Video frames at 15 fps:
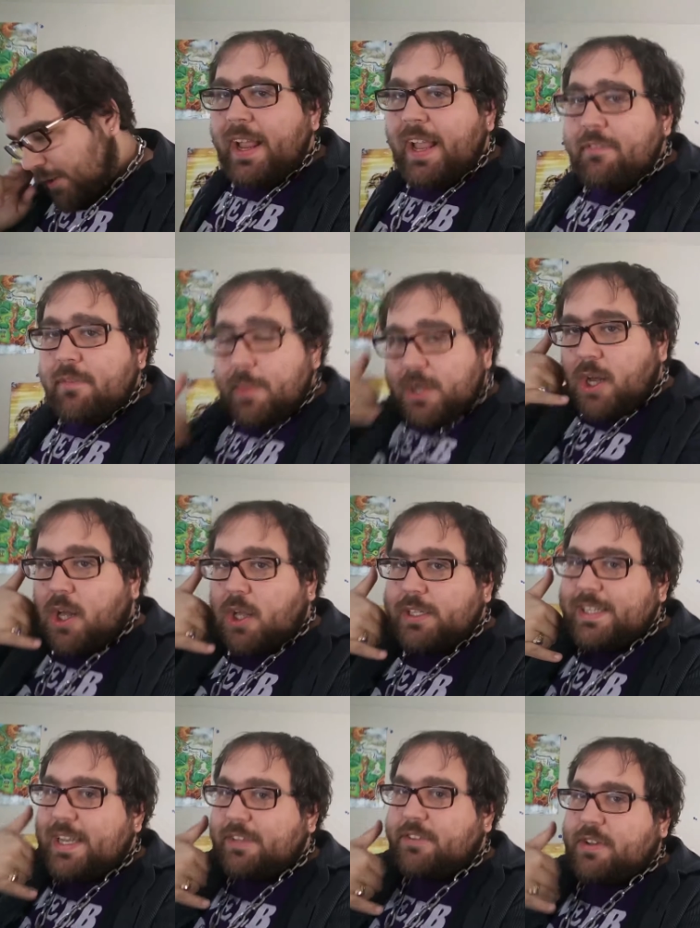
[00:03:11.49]
I gave them a call
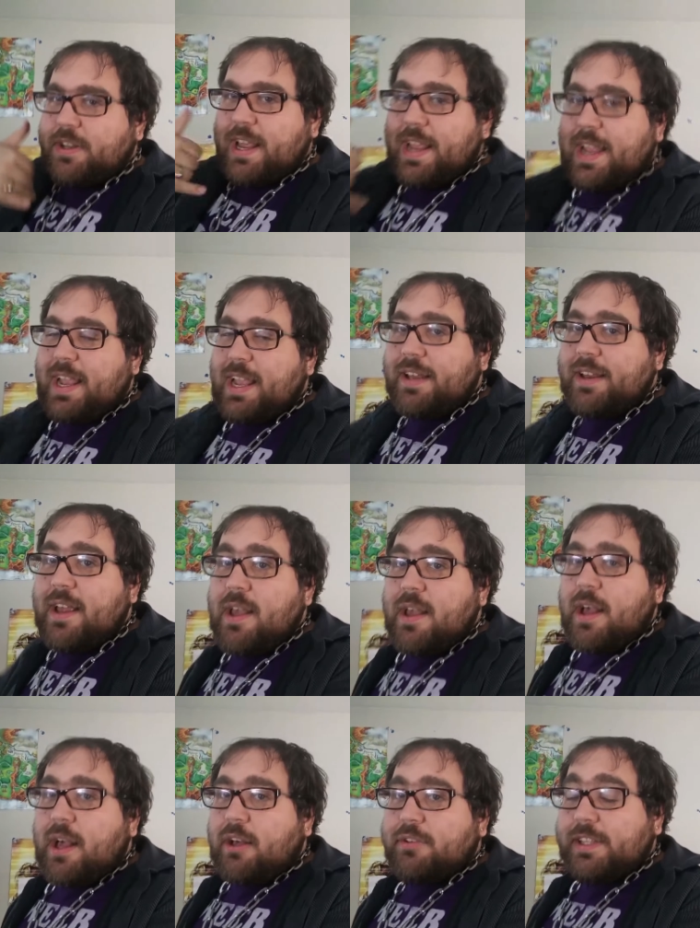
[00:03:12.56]
yesterday and
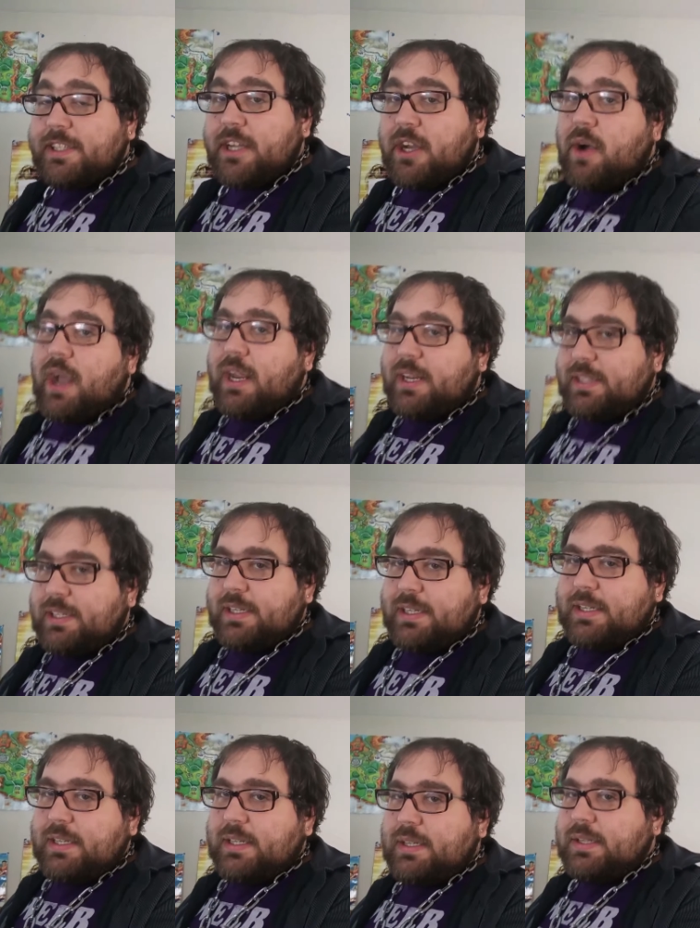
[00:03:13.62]
I was like, yo, I
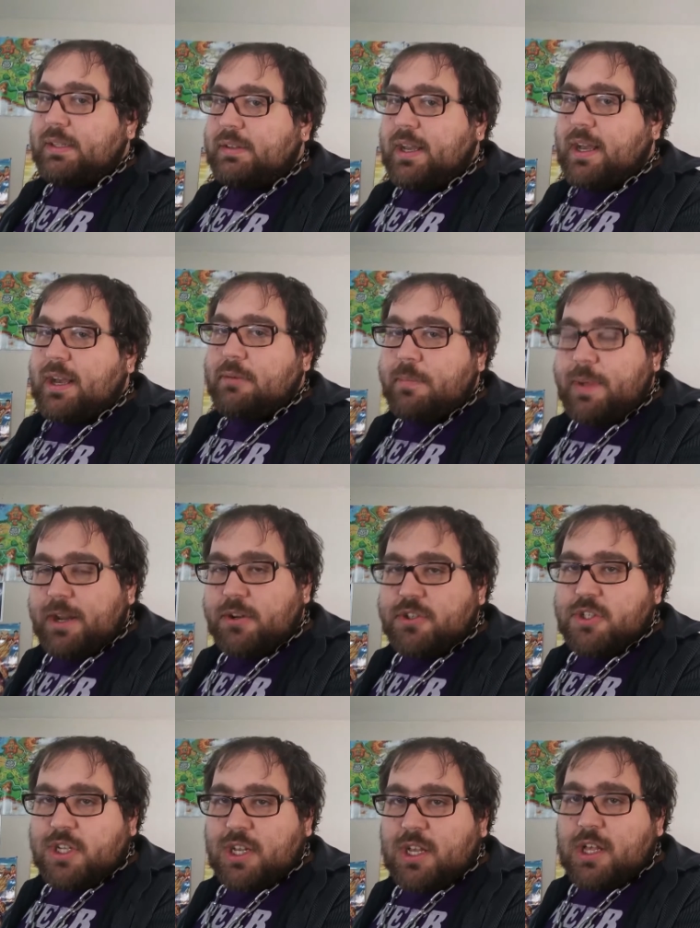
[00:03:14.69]
need a repair
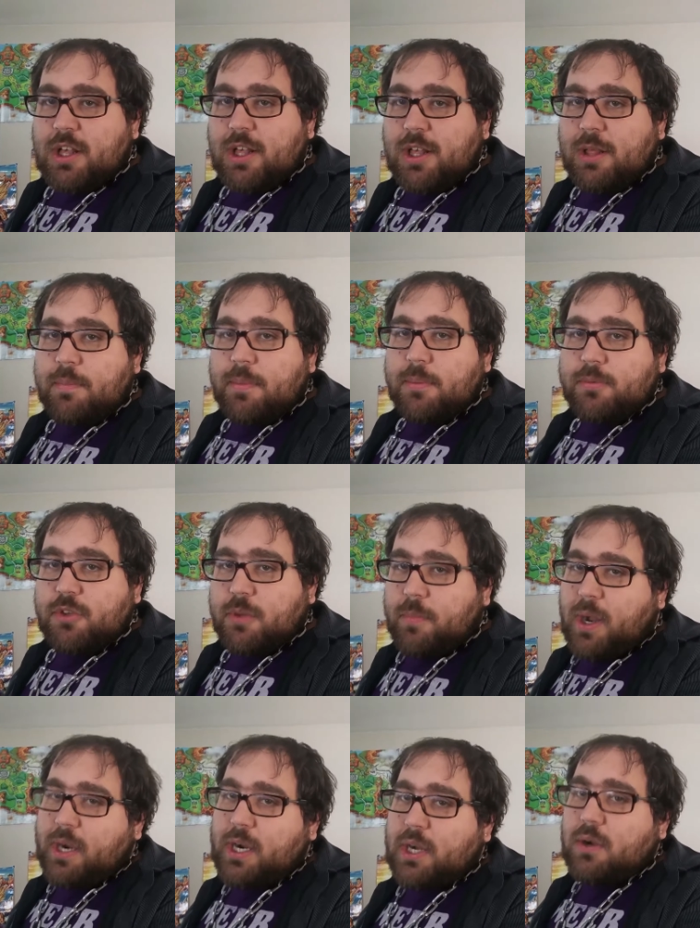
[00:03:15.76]
job
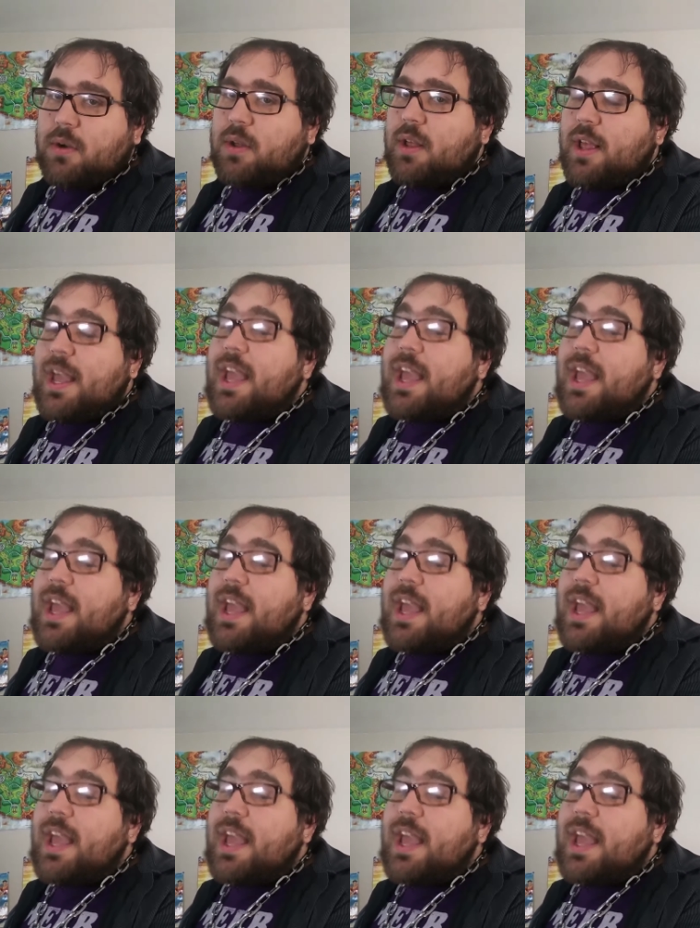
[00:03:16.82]
tomorrow